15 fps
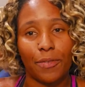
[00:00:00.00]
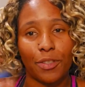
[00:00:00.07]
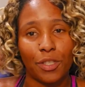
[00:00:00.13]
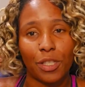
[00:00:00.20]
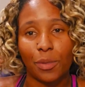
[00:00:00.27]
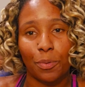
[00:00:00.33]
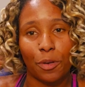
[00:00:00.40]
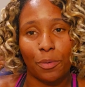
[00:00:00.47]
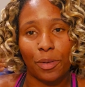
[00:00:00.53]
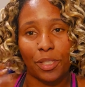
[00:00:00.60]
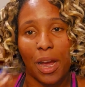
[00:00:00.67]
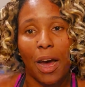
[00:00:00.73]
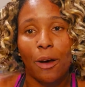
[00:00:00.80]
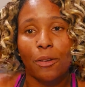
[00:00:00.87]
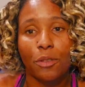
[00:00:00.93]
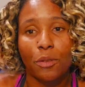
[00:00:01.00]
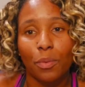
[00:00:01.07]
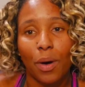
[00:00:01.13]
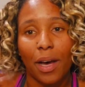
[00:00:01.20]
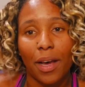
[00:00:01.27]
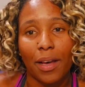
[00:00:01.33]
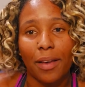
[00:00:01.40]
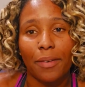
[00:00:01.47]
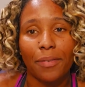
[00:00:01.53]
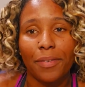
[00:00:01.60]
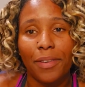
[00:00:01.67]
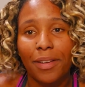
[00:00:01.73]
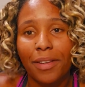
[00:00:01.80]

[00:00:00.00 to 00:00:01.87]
And she's pretty much a housewife.